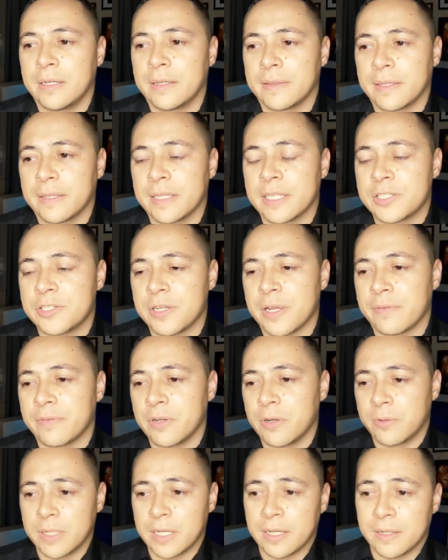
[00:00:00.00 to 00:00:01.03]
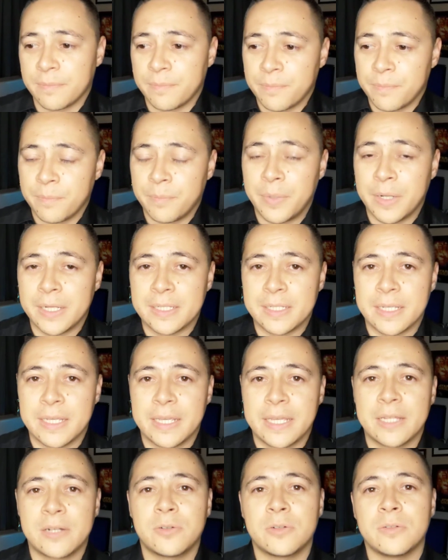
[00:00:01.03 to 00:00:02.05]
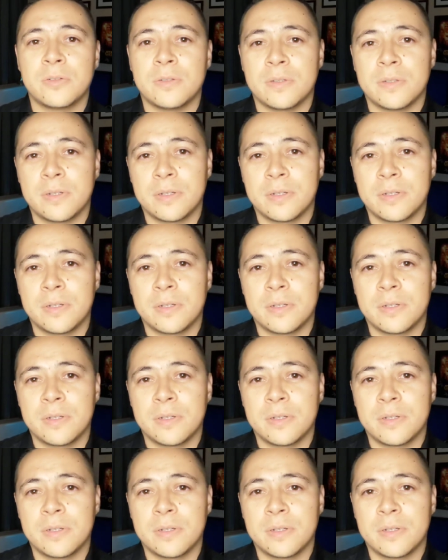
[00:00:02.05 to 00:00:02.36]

thing that you have going on. But it'll